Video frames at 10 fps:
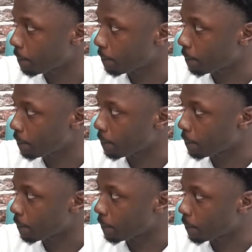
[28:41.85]

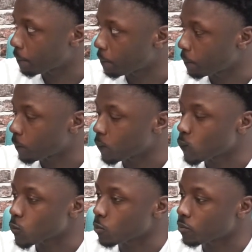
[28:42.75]

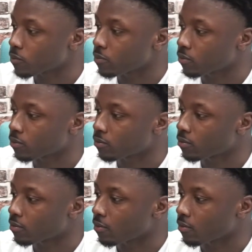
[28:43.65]

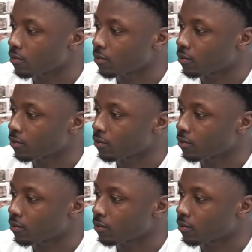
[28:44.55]
(silent)